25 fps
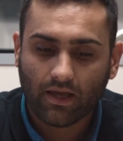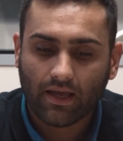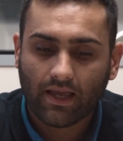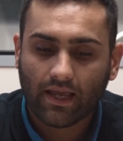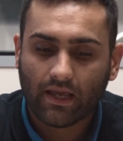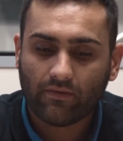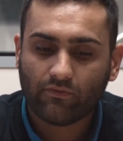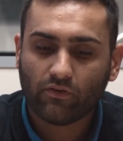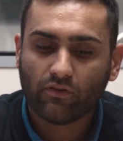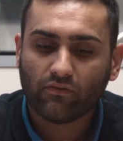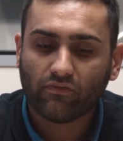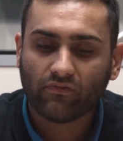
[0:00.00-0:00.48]

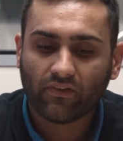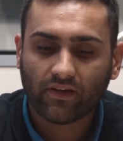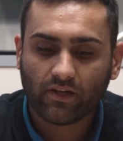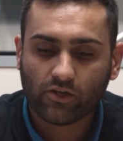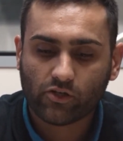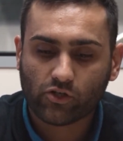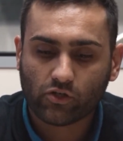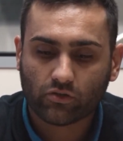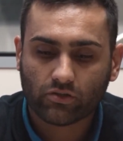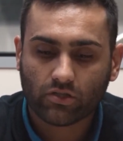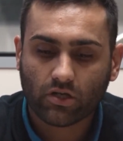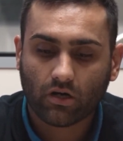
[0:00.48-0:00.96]
If you
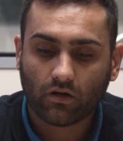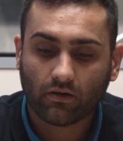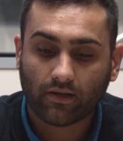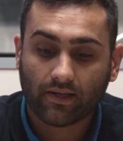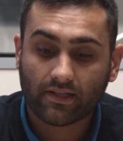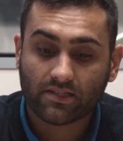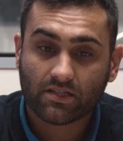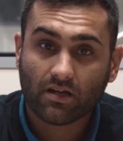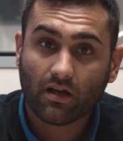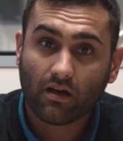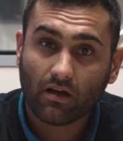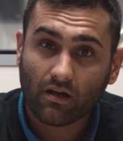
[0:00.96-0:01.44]
finish your
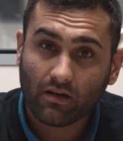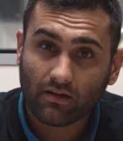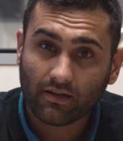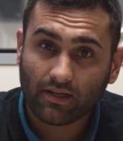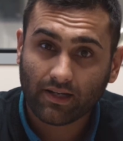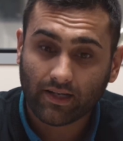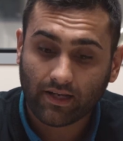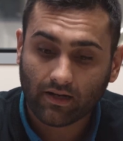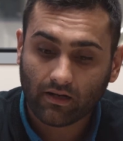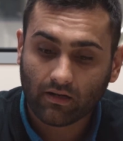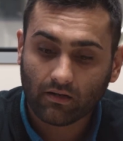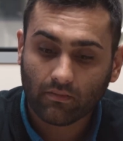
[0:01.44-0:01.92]
targets
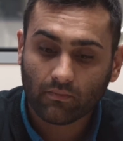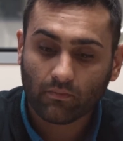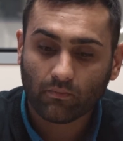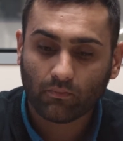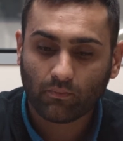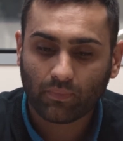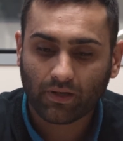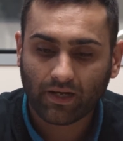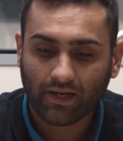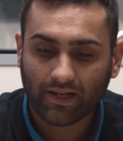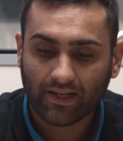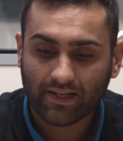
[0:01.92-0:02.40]
earlier,
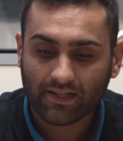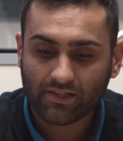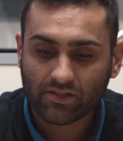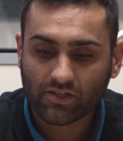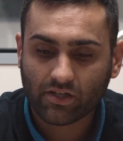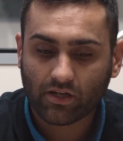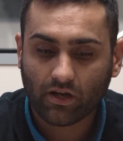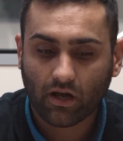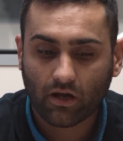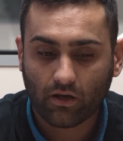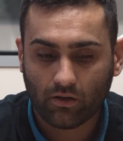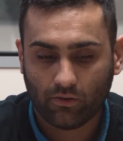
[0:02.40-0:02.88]
please
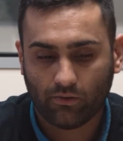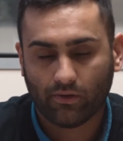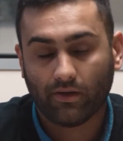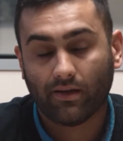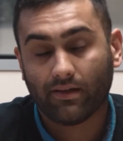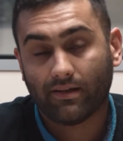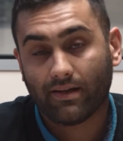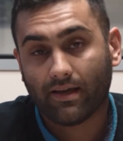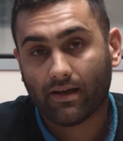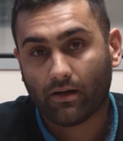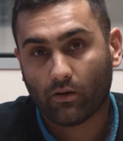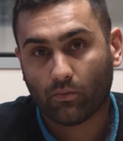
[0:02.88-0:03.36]
go
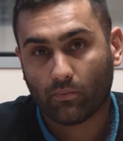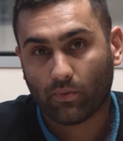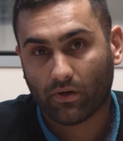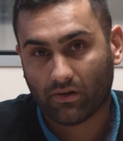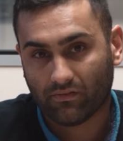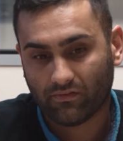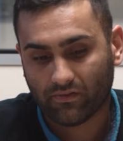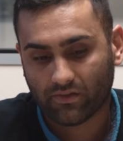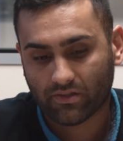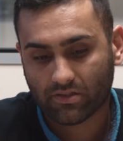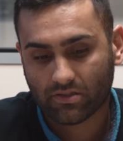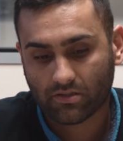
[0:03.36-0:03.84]
and help
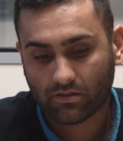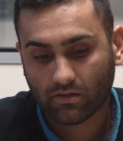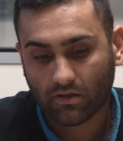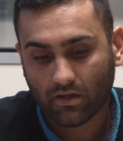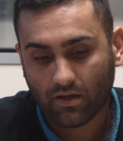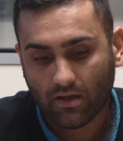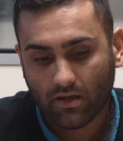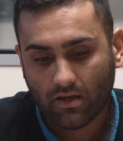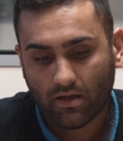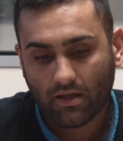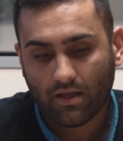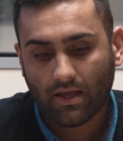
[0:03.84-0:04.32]
others.
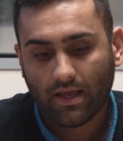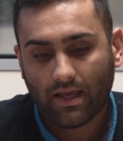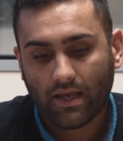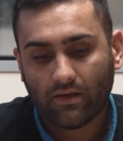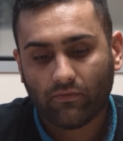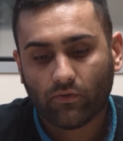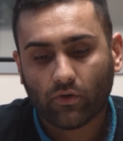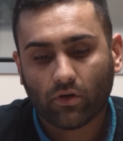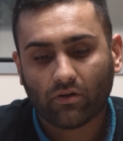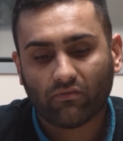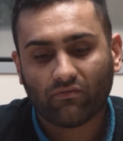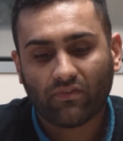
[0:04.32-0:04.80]

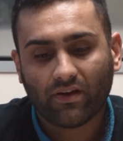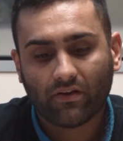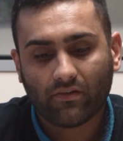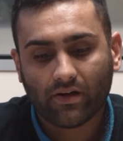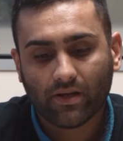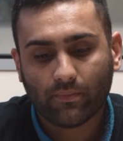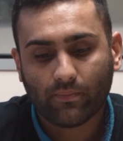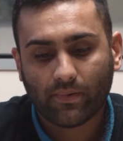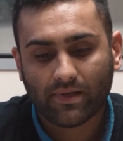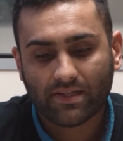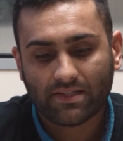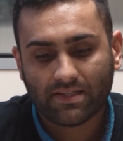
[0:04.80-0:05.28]
If you're
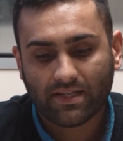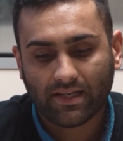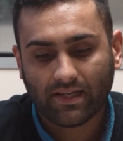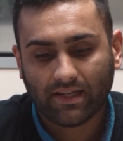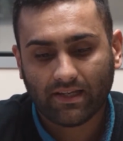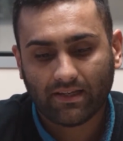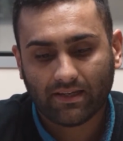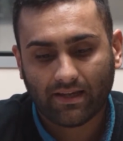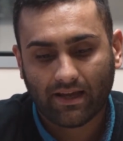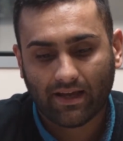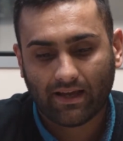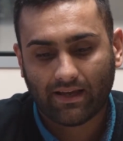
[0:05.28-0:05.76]
very
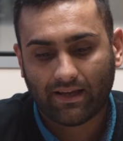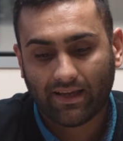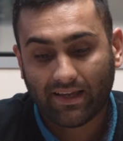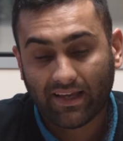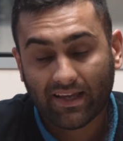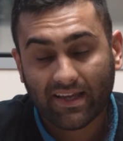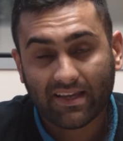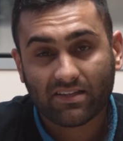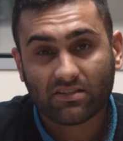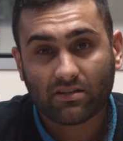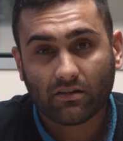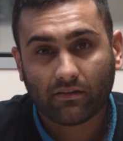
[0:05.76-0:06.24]
busy,
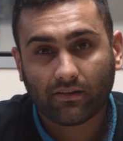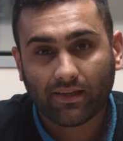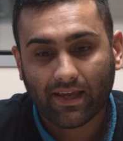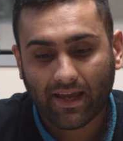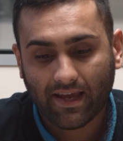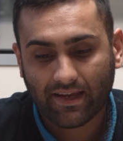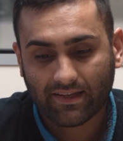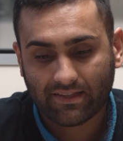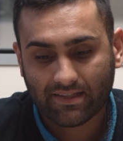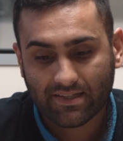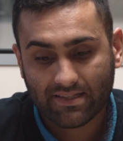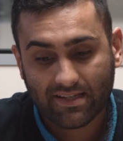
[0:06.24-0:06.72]
it is
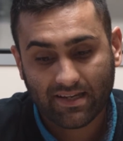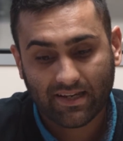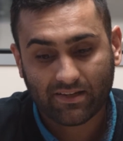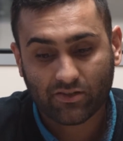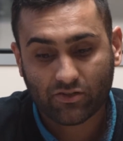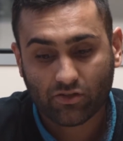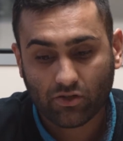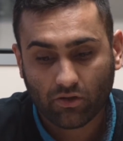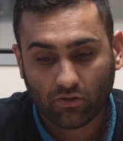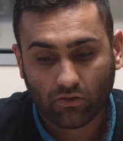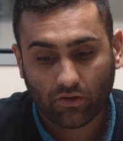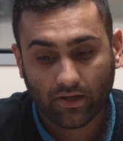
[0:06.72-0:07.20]
okay to say,
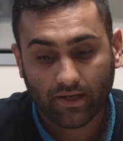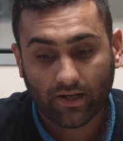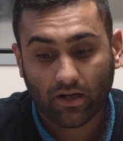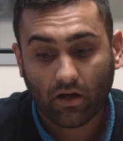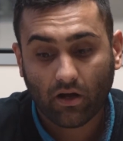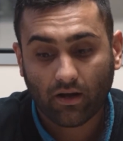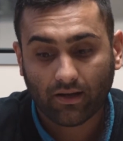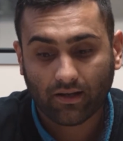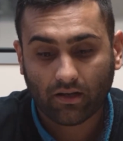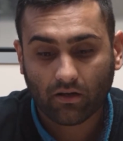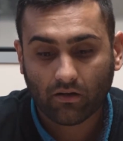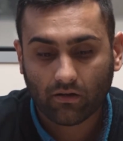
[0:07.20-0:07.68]
sorry,
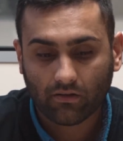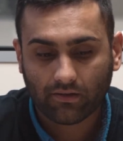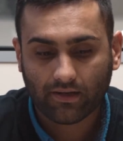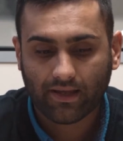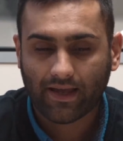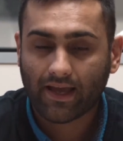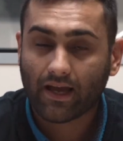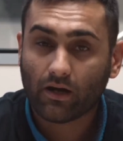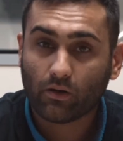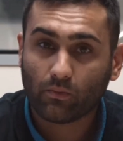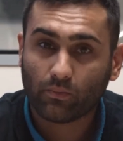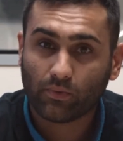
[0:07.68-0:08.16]
I can't
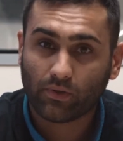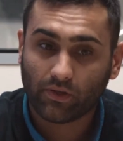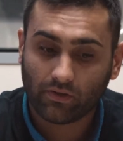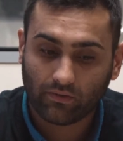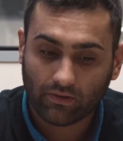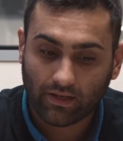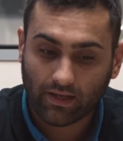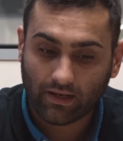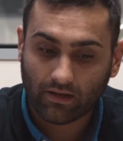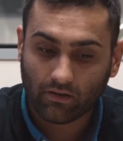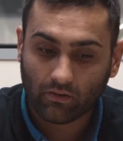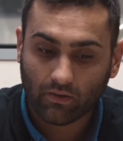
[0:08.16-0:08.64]
help you
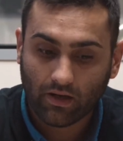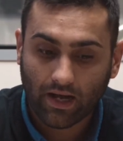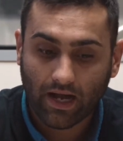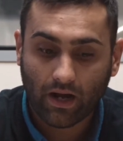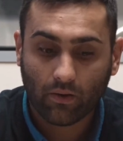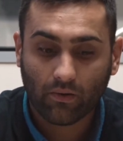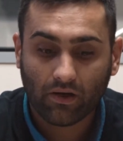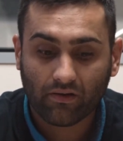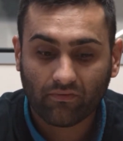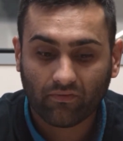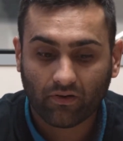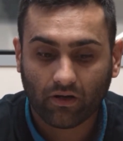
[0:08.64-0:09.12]
now.
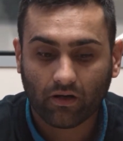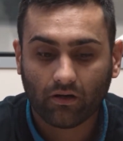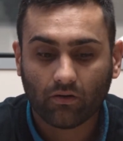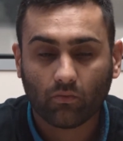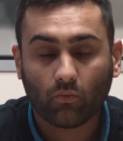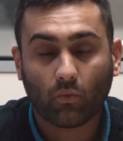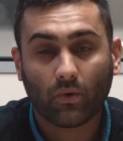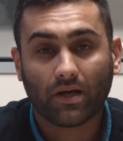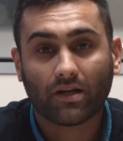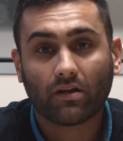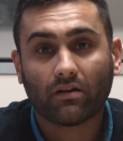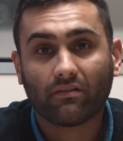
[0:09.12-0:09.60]
However,
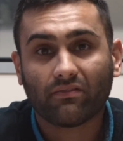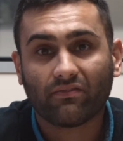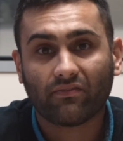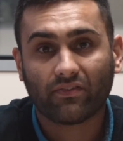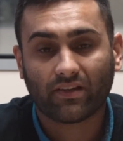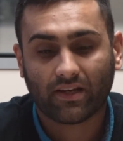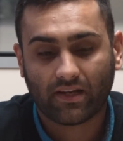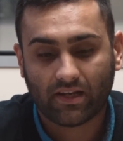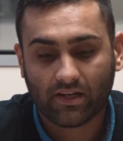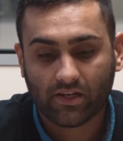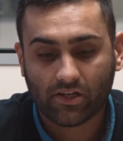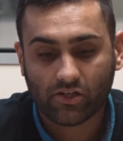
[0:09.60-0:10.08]
when I've
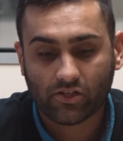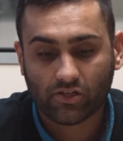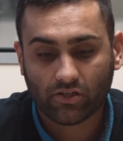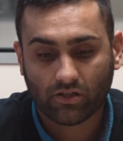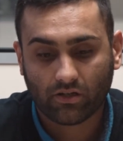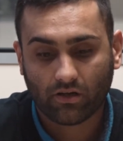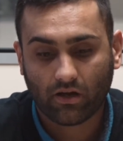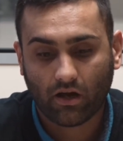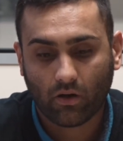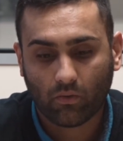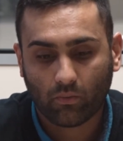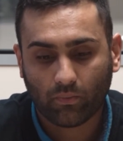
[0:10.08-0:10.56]
finished,
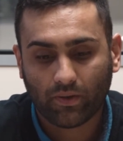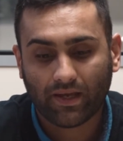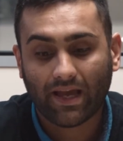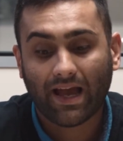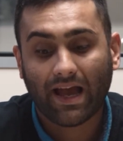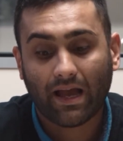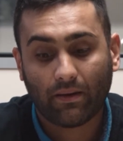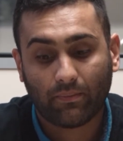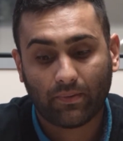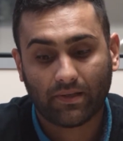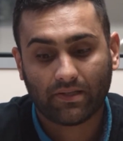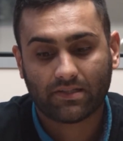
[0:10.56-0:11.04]
I'll be
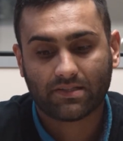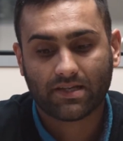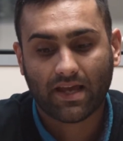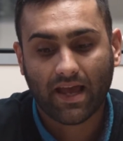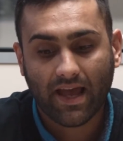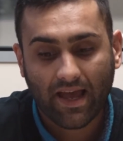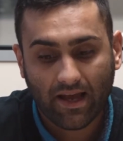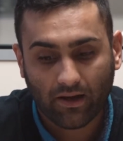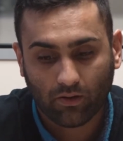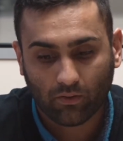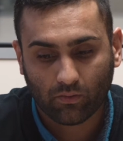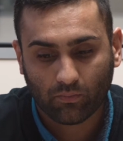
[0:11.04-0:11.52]
happy to
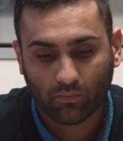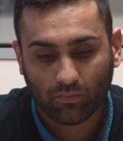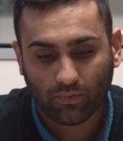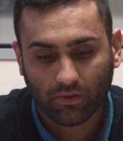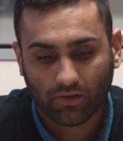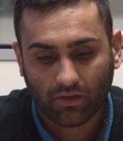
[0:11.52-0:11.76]
help.